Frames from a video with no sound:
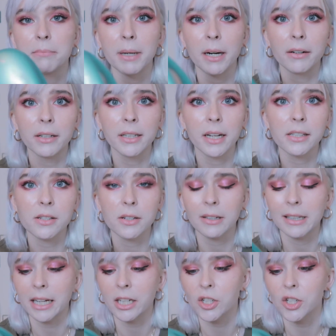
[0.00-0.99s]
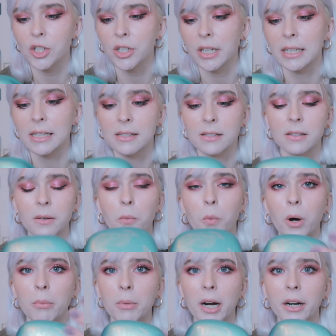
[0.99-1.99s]
Paradise collection, and it's the
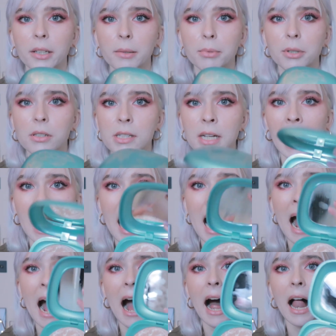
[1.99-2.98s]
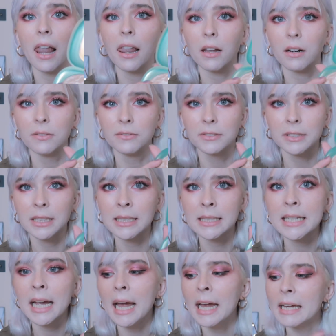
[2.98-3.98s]
Warm Honey bronzer. I love this.
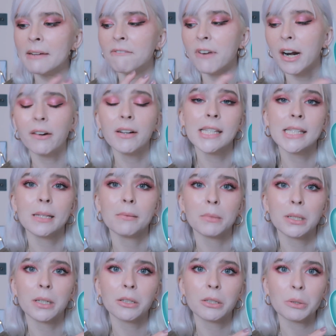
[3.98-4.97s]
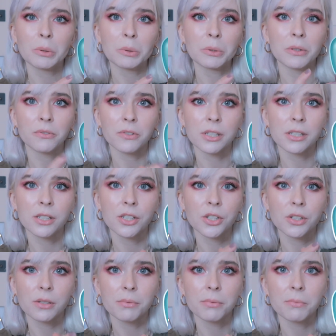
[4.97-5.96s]
Very similar to the
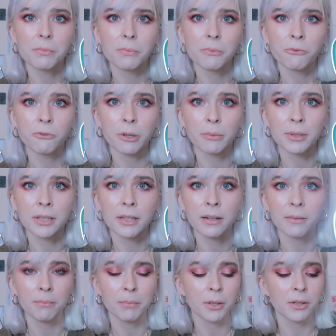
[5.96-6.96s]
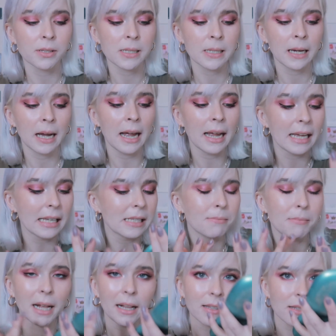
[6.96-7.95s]
Physicians Formula bronzer.
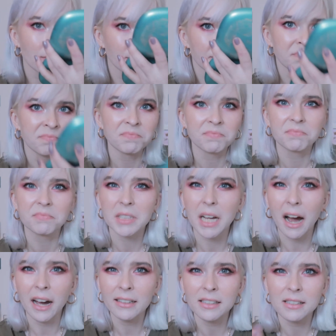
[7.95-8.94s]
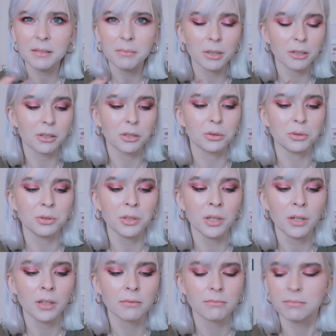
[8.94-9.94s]
Smells kind of similar too.
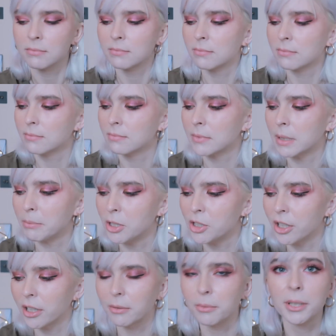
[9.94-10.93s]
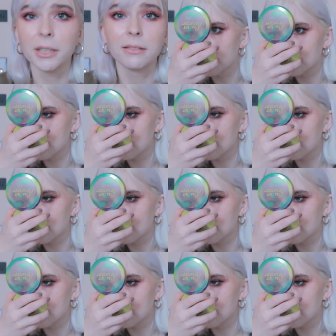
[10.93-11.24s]
Let me check for you.